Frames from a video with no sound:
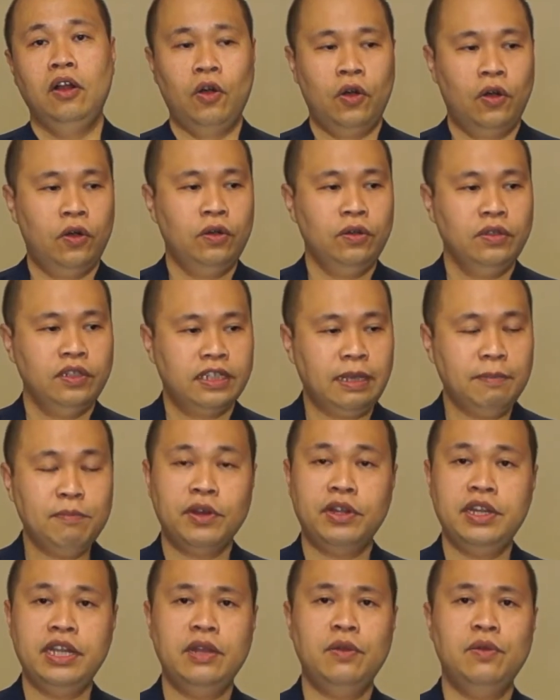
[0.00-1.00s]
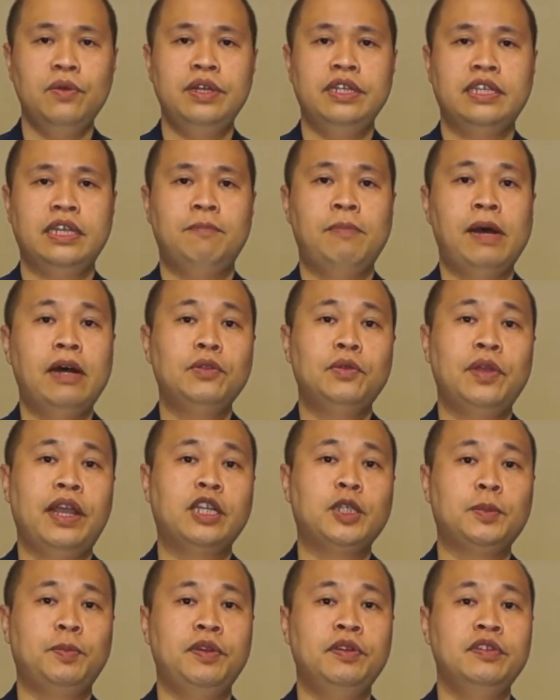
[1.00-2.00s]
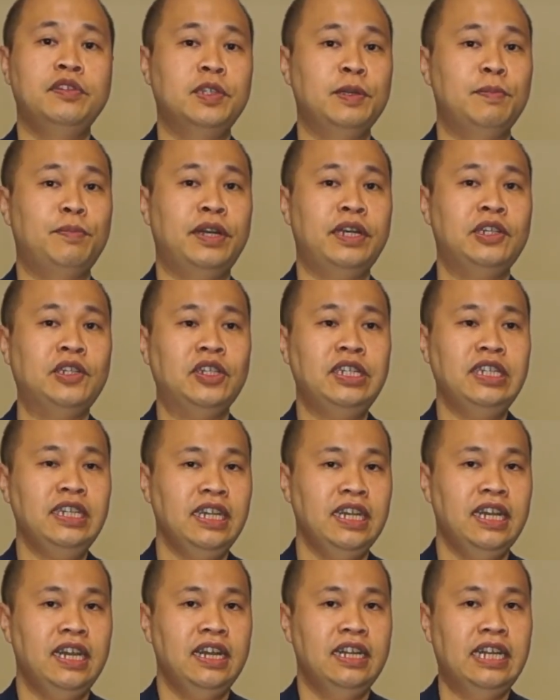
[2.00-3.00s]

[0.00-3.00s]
Or somebody who is about to experience depression,